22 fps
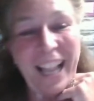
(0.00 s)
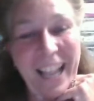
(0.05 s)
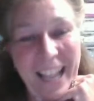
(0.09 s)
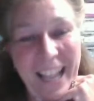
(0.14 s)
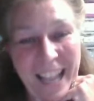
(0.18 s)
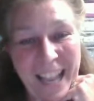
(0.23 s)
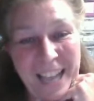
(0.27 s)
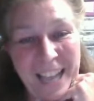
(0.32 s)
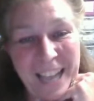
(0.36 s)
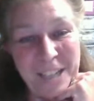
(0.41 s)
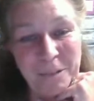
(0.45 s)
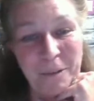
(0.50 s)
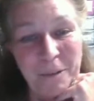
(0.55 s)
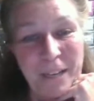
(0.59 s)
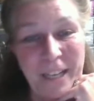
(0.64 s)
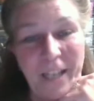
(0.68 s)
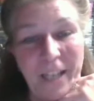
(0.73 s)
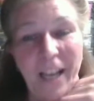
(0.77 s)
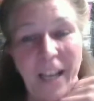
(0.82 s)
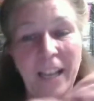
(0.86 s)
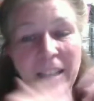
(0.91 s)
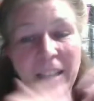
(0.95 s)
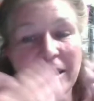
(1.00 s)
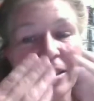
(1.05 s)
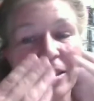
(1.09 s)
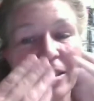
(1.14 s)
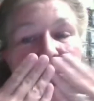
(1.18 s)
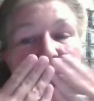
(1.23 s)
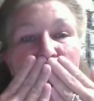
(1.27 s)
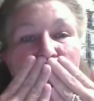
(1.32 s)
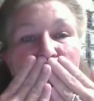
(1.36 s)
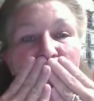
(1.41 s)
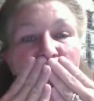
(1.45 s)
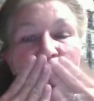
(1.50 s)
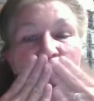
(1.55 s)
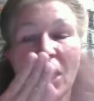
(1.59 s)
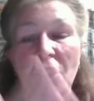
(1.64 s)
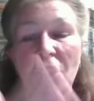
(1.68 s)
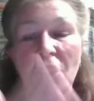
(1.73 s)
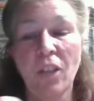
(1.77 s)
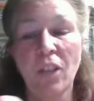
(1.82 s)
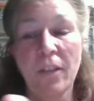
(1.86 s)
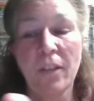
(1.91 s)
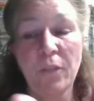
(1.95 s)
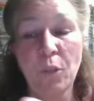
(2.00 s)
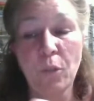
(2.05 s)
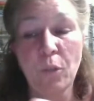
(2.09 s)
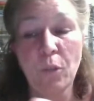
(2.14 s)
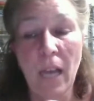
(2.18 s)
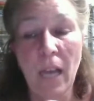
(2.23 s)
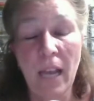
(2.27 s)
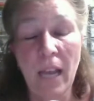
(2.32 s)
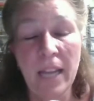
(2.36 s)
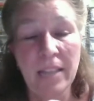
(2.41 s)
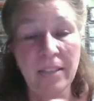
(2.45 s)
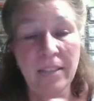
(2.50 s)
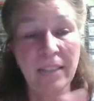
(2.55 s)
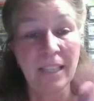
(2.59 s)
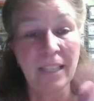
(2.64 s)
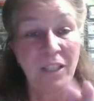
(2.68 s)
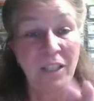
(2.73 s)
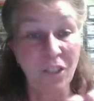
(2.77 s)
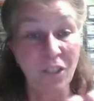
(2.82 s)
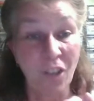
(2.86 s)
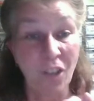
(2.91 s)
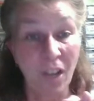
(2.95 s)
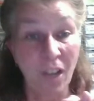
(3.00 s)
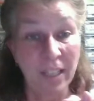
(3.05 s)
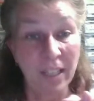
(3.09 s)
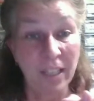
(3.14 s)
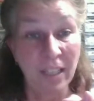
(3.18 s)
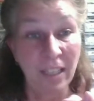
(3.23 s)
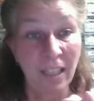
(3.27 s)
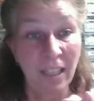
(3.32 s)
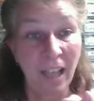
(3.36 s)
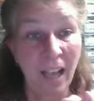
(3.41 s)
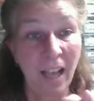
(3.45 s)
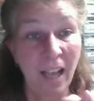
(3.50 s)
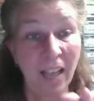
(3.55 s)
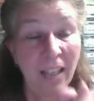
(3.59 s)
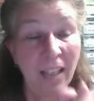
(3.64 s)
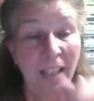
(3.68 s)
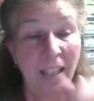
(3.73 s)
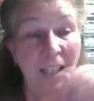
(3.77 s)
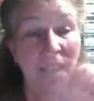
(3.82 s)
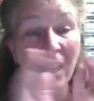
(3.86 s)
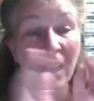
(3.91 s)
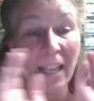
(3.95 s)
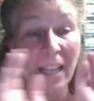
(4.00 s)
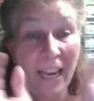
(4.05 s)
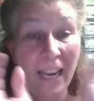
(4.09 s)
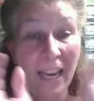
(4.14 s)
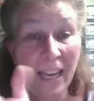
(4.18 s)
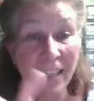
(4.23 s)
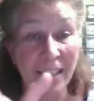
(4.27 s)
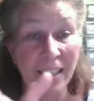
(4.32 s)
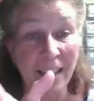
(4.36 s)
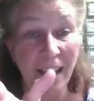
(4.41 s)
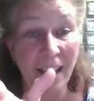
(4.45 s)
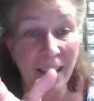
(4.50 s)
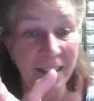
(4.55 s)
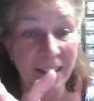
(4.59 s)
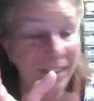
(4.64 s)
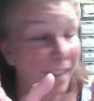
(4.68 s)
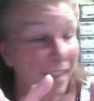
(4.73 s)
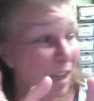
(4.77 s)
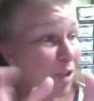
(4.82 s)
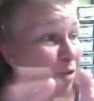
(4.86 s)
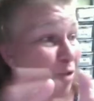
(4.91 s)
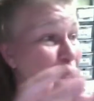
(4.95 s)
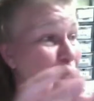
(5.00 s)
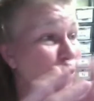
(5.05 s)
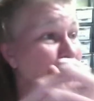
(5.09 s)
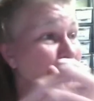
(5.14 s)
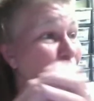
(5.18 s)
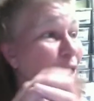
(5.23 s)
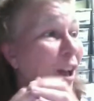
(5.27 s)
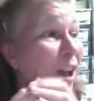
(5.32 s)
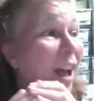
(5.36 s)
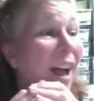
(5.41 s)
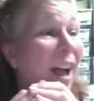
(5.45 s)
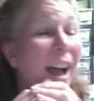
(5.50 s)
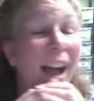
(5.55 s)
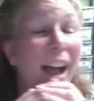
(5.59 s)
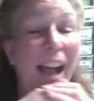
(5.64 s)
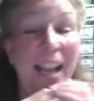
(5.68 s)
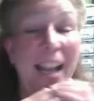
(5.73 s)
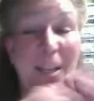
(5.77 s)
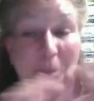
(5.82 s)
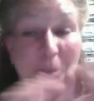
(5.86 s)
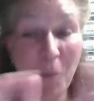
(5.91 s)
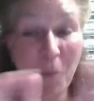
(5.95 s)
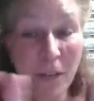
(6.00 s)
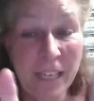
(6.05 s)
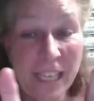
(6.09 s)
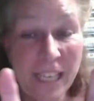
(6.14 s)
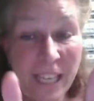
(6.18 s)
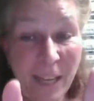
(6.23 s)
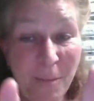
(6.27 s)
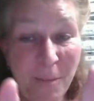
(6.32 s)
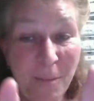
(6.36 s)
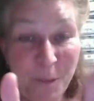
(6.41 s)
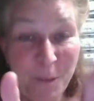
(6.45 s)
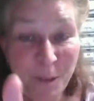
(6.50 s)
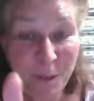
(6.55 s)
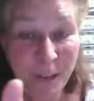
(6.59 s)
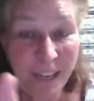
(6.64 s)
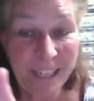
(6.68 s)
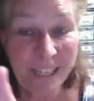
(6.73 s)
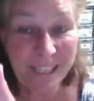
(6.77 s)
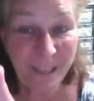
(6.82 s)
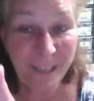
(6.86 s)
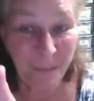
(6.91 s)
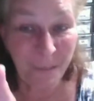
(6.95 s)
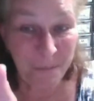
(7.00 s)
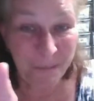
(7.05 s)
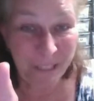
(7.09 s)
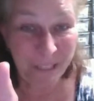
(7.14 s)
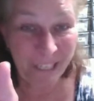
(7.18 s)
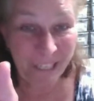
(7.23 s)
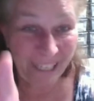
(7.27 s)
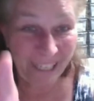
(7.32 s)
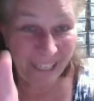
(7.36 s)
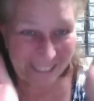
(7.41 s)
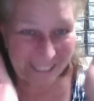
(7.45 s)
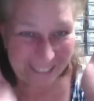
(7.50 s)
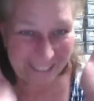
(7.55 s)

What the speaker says: Anyway, guys, love you guys. It's 9 o'clock, 8 o'clock Central. I didn't want to keep you guys up late.